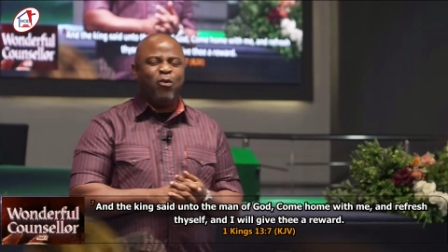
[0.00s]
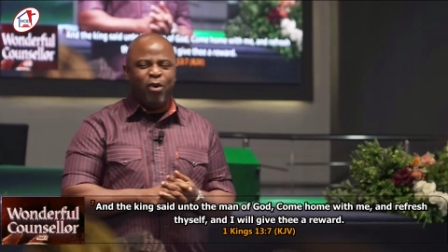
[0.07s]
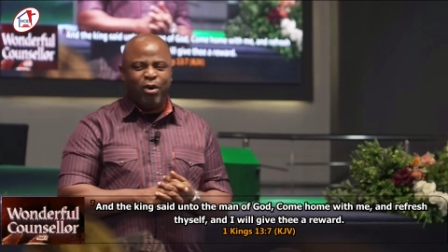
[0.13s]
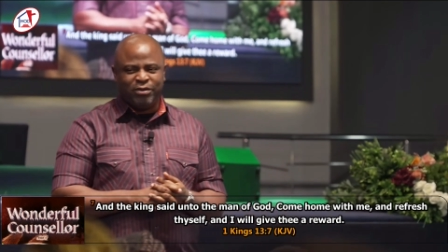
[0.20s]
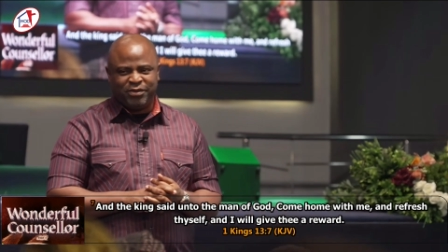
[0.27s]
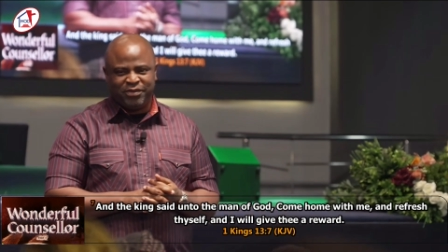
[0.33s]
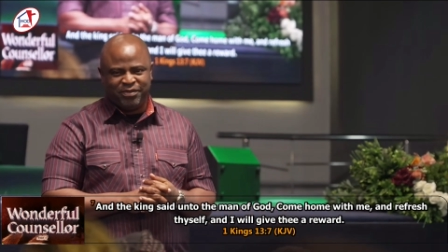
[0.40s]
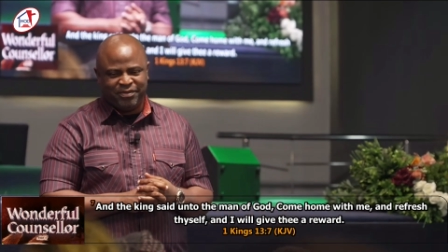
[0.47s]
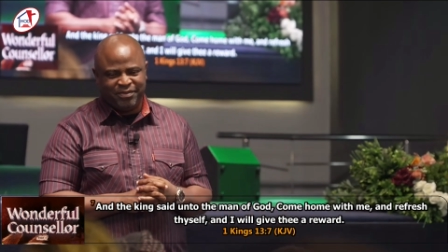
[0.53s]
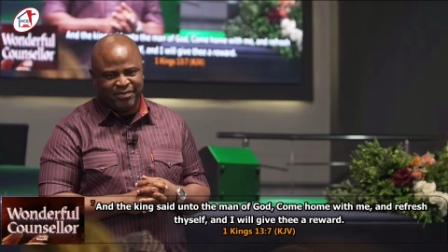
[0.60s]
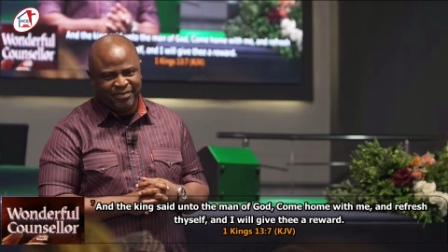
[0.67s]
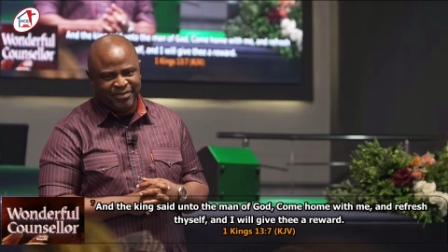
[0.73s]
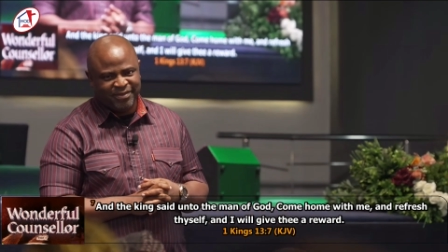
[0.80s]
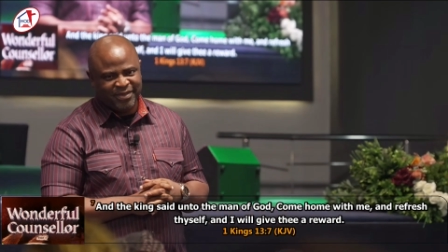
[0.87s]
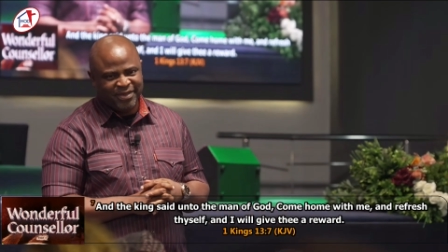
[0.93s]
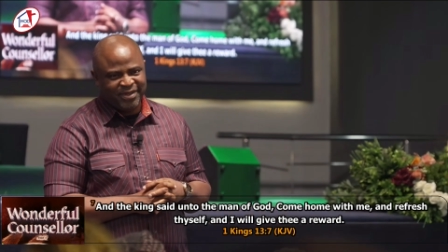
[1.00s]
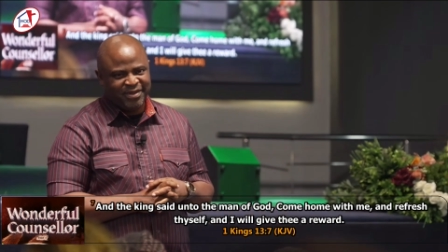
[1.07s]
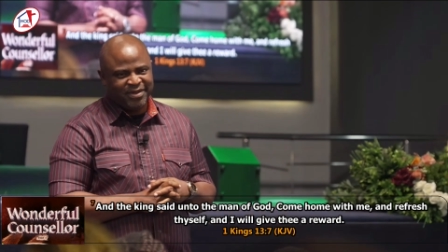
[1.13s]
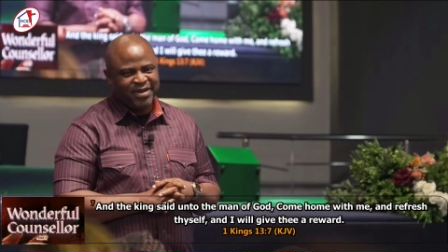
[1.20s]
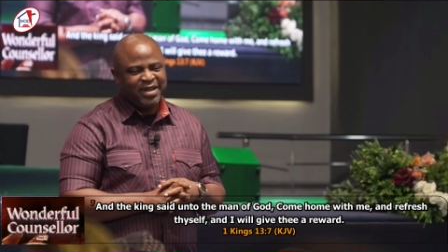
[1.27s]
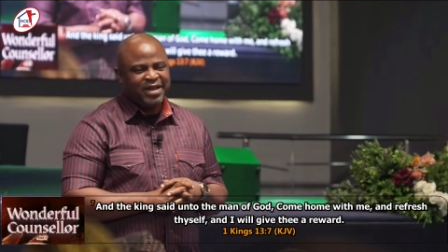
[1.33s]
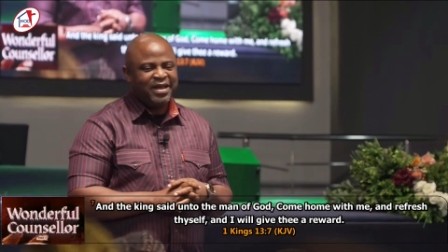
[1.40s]
reward.
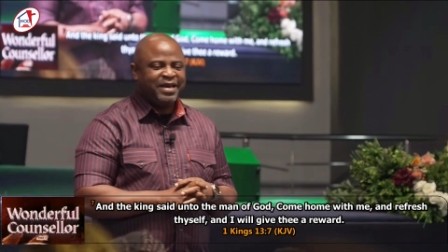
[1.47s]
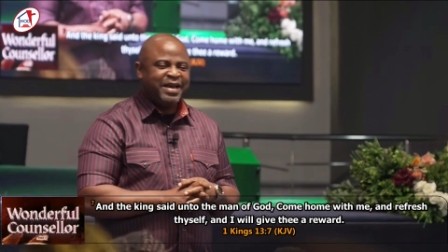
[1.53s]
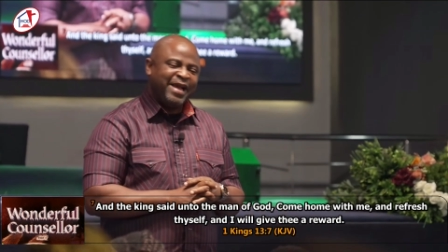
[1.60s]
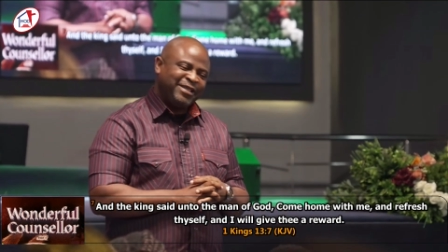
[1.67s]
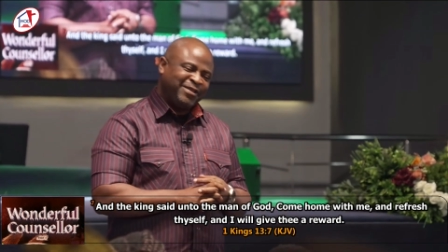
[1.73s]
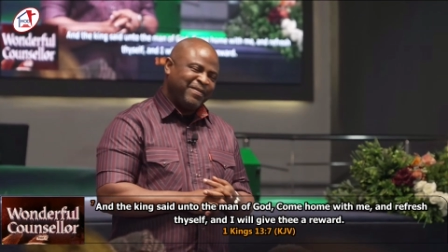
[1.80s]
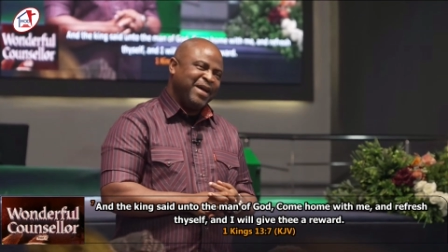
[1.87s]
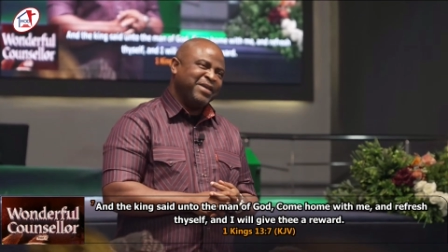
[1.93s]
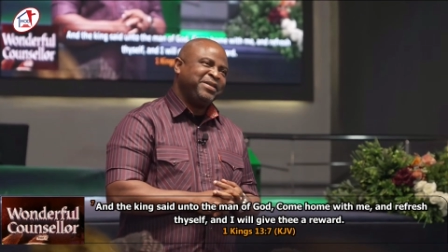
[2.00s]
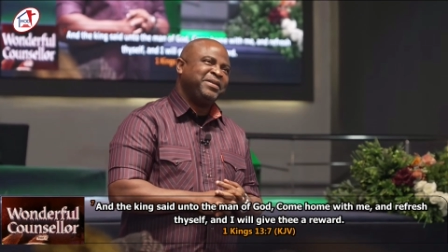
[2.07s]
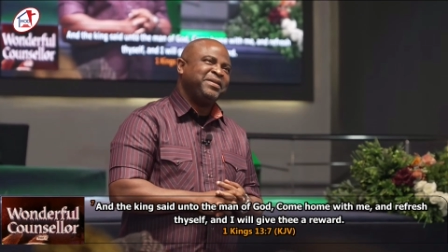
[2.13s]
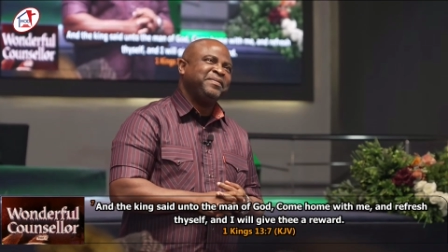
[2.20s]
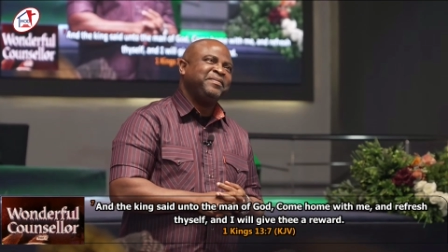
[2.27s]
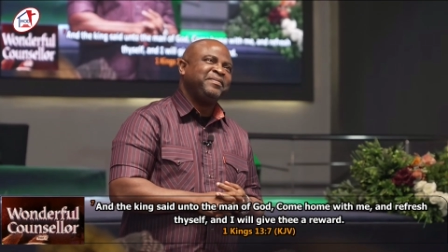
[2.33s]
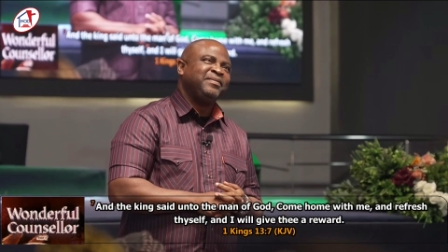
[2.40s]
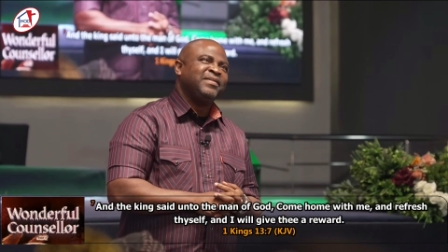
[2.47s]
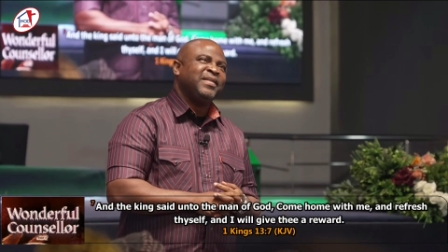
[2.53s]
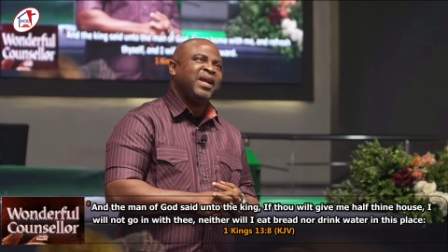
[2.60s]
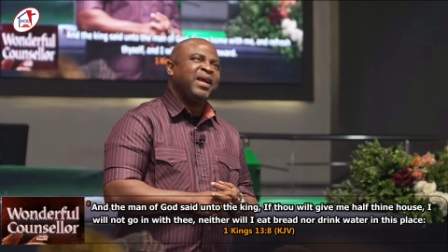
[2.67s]
Next verse.